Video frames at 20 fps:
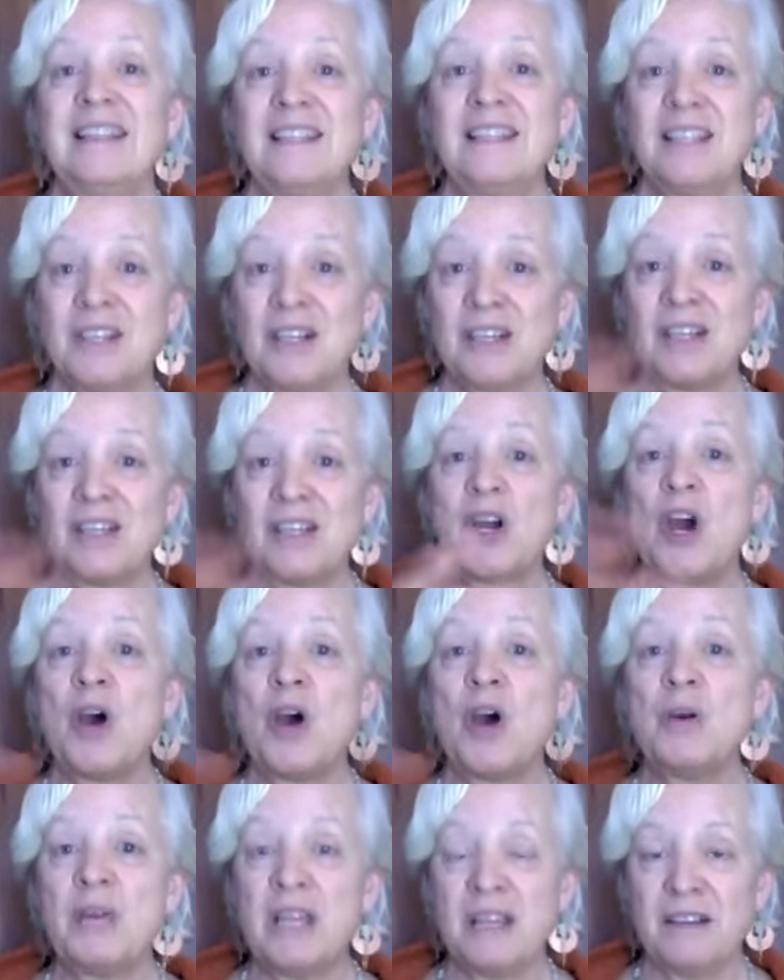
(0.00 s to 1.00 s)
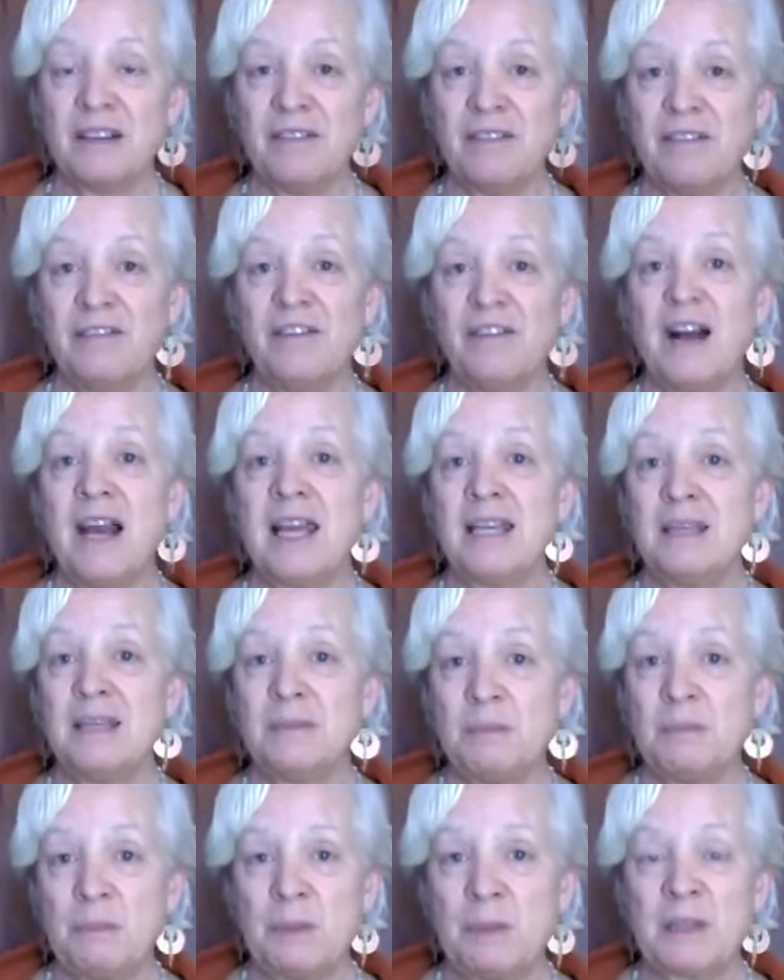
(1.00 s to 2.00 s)
the, the coating of
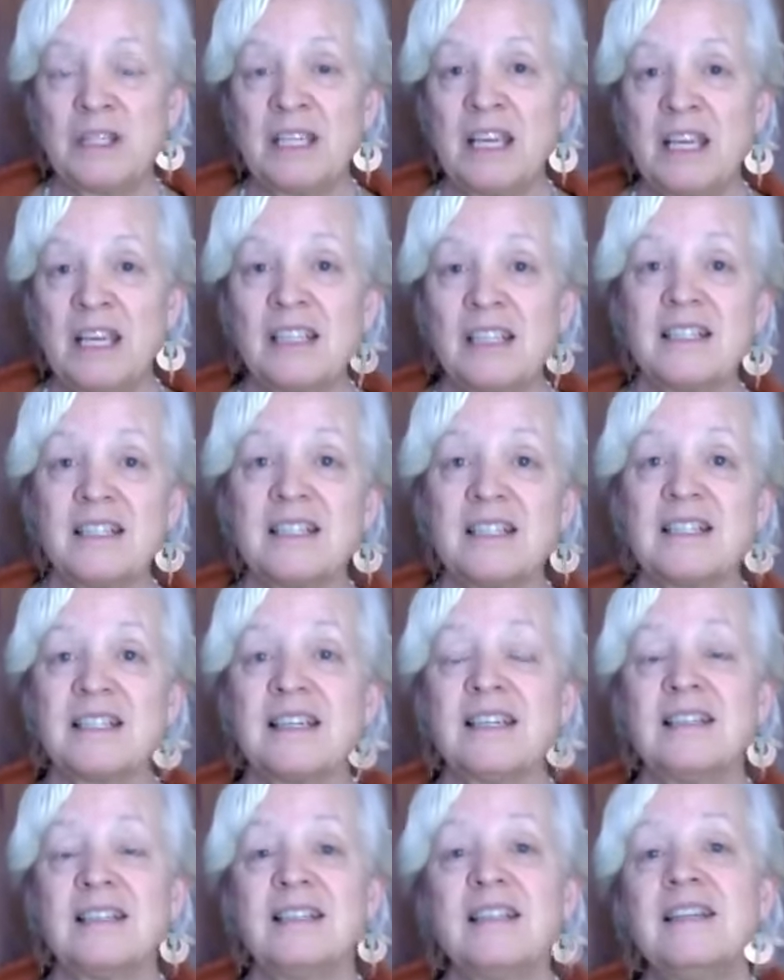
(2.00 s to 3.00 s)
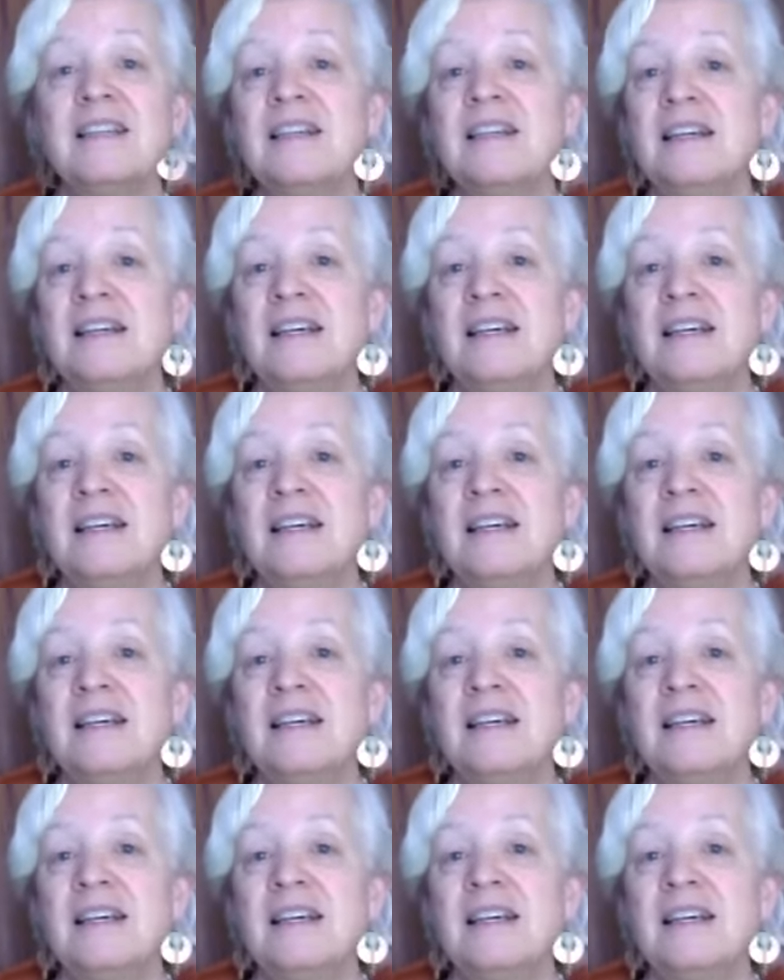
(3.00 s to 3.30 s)
fine particulates and